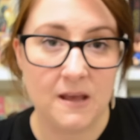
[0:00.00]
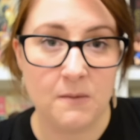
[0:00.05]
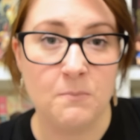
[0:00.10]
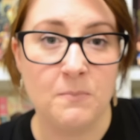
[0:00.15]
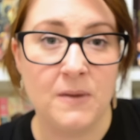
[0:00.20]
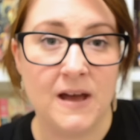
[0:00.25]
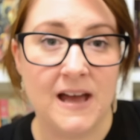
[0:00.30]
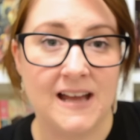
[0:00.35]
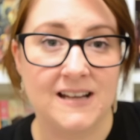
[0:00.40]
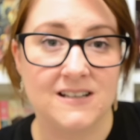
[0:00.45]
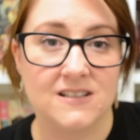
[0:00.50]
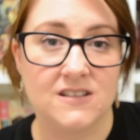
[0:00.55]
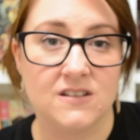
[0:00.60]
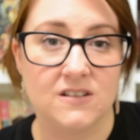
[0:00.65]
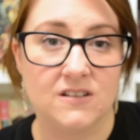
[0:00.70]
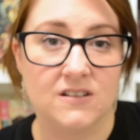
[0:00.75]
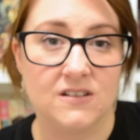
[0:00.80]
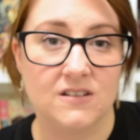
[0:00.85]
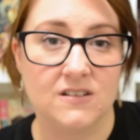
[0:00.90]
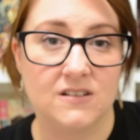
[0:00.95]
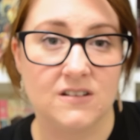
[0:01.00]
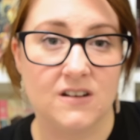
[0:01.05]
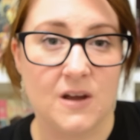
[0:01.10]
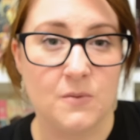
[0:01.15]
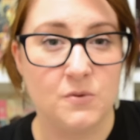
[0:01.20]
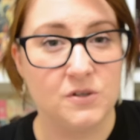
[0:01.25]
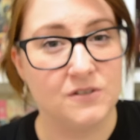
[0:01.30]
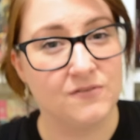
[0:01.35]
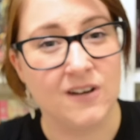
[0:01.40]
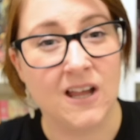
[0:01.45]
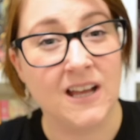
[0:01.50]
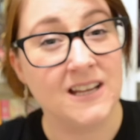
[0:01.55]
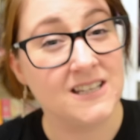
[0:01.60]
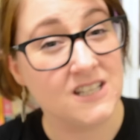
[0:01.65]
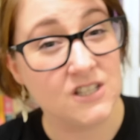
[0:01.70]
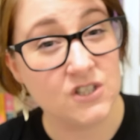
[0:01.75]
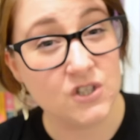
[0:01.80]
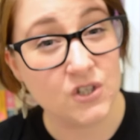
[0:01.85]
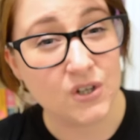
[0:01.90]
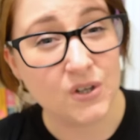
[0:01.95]
impact that I would have liked
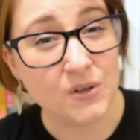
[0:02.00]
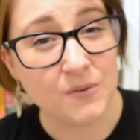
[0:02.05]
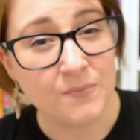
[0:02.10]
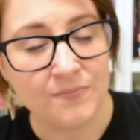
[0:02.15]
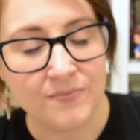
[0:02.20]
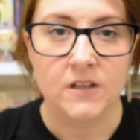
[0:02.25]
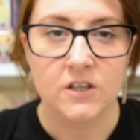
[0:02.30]
it to.